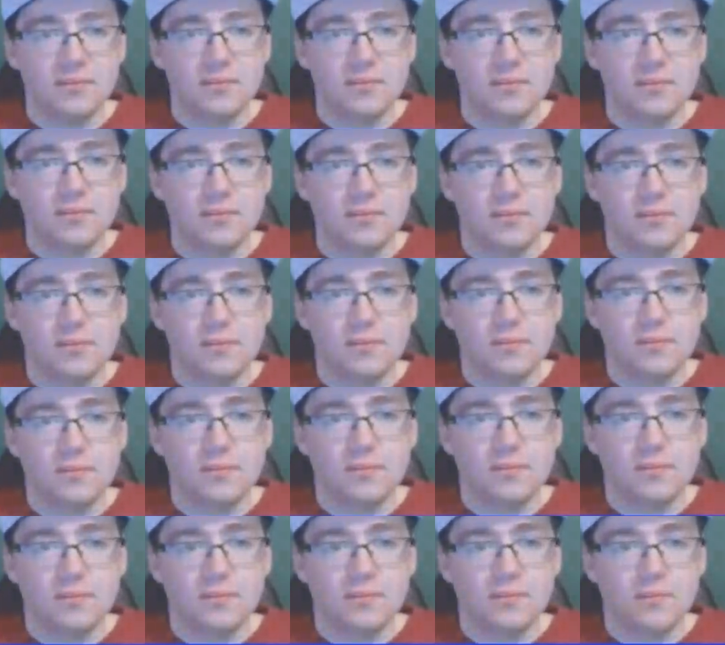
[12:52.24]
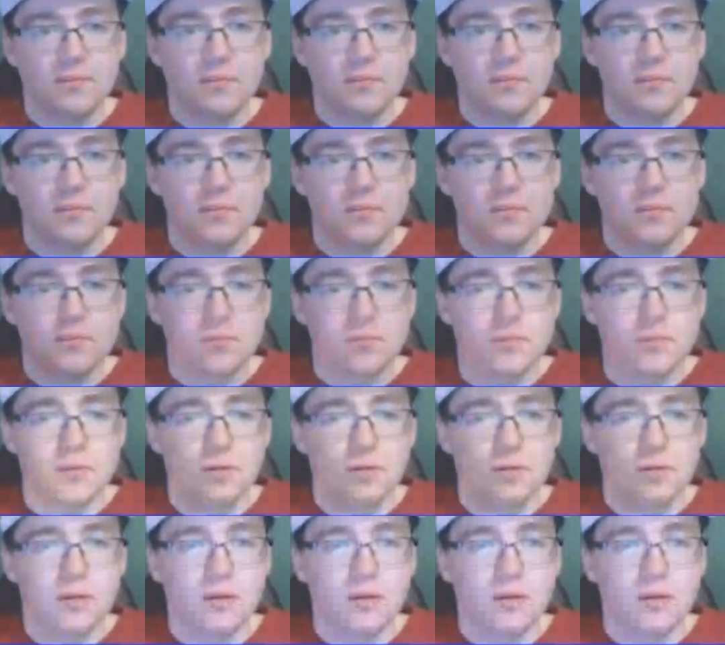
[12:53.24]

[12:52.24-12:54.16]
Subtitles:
Nobody speaks.